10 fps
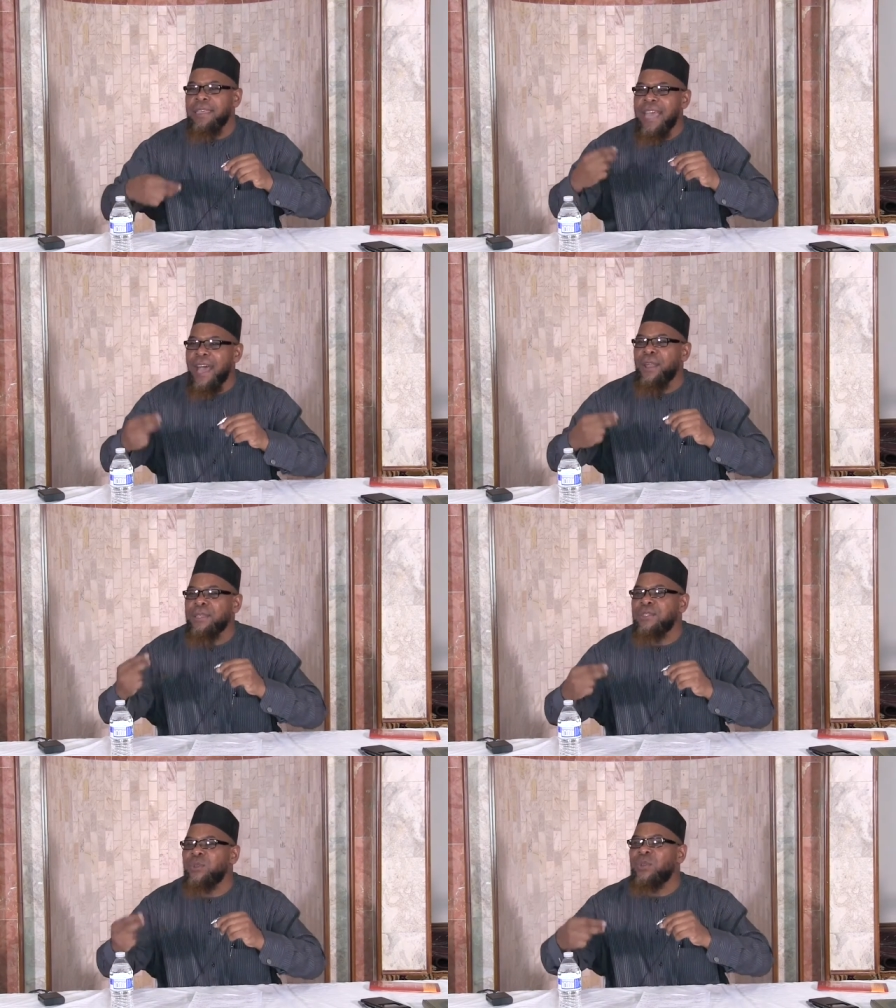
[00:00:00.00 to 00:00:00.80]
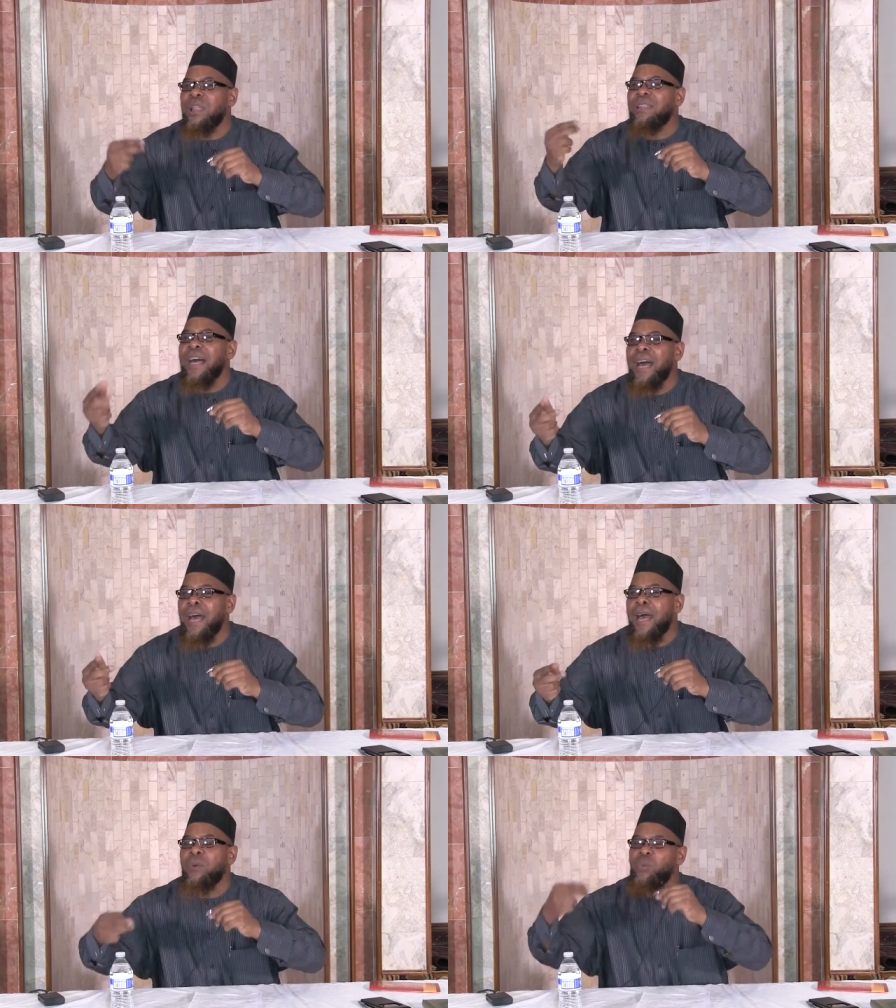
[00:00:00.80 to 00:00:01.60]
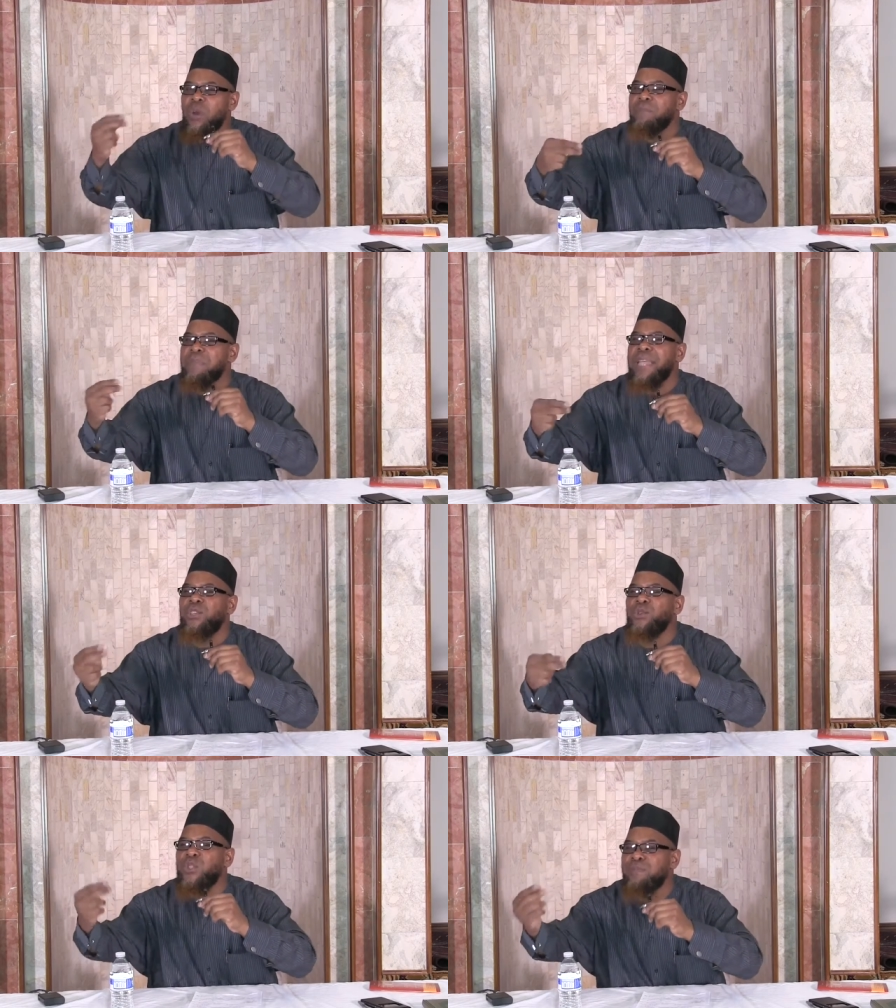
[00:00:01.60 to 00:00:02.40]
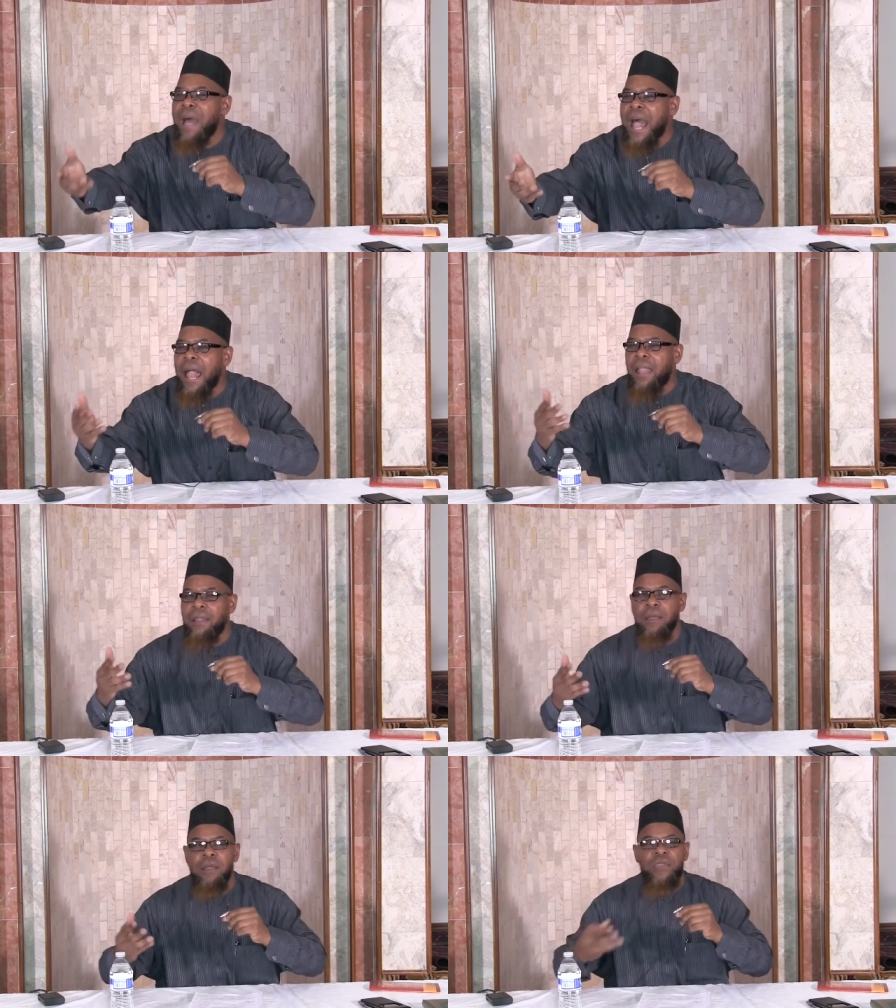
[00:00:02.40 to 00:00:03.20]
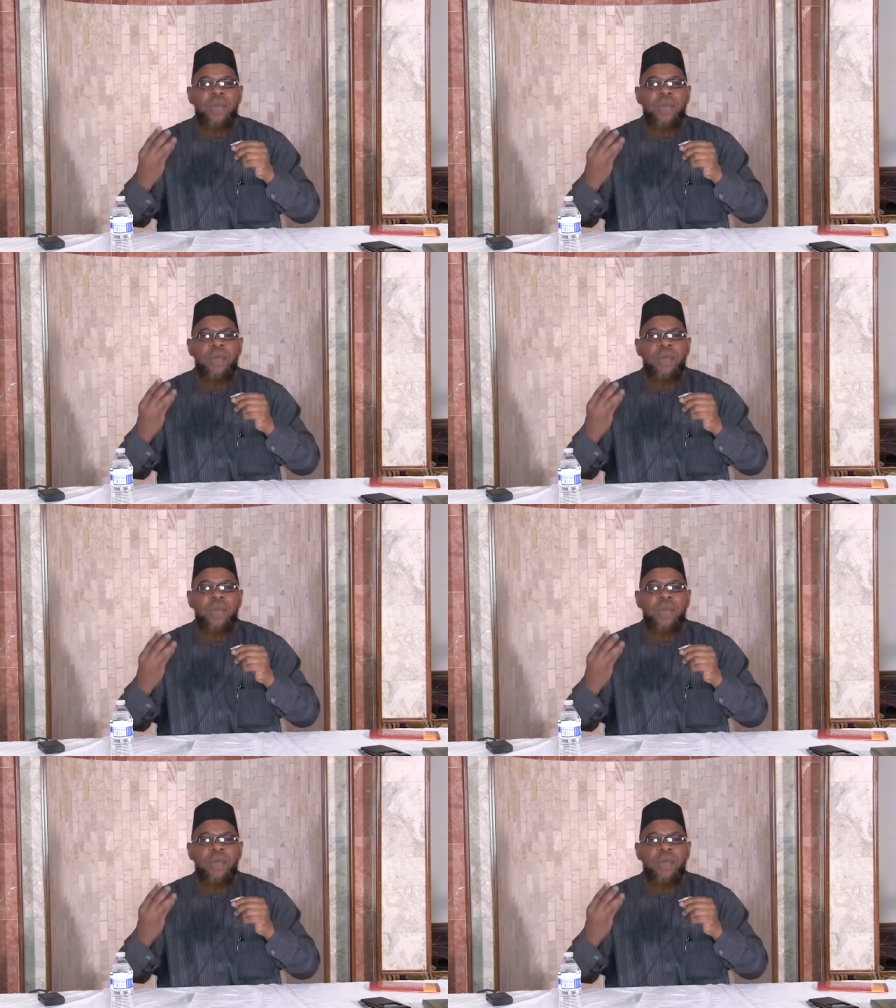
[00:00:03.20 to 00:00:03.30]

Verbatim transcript: Ya Rasulullah, what makes you smile?